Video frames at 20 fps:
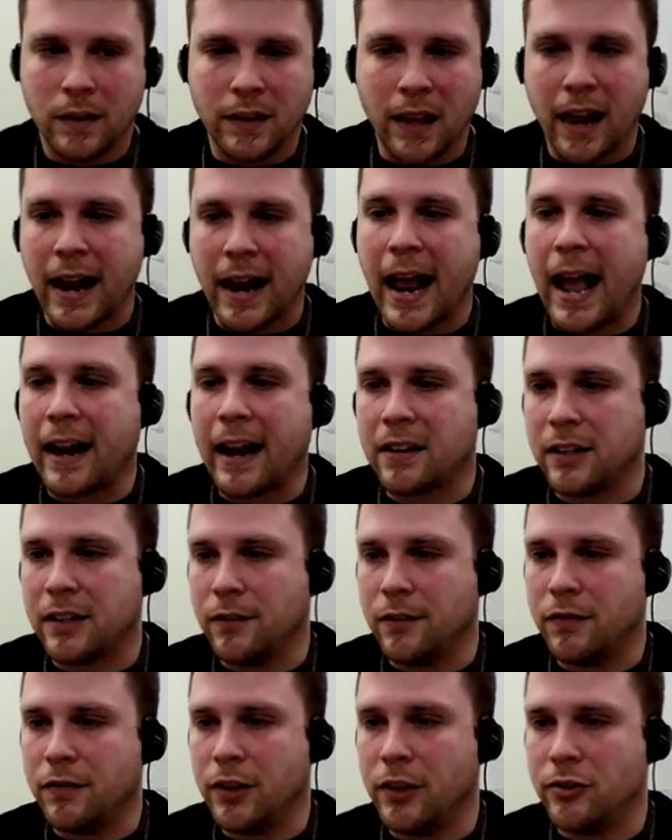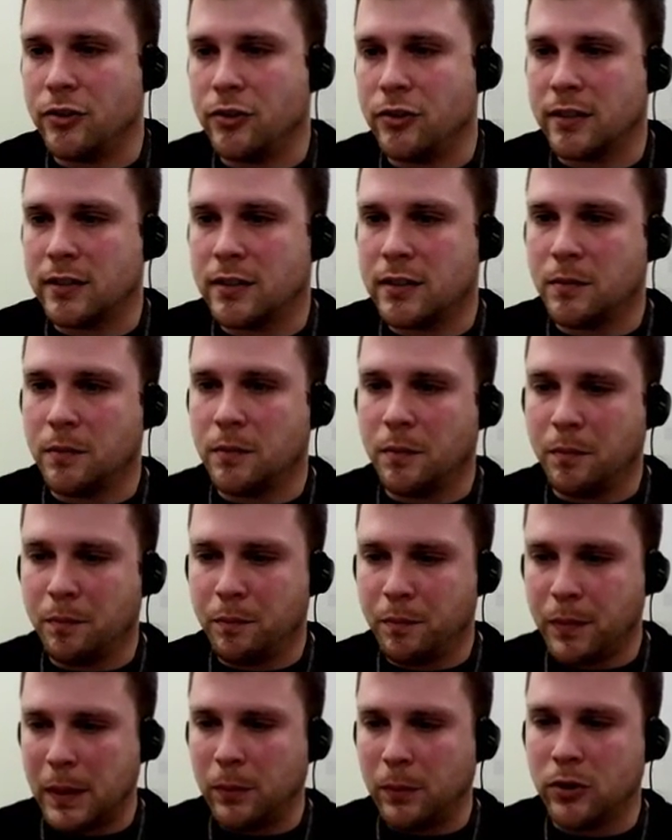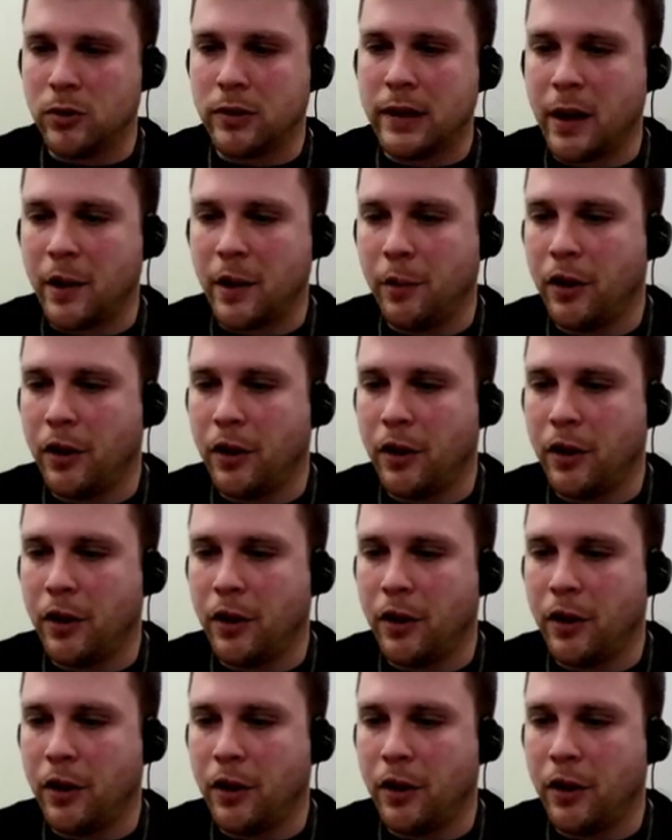active. They're just people you kind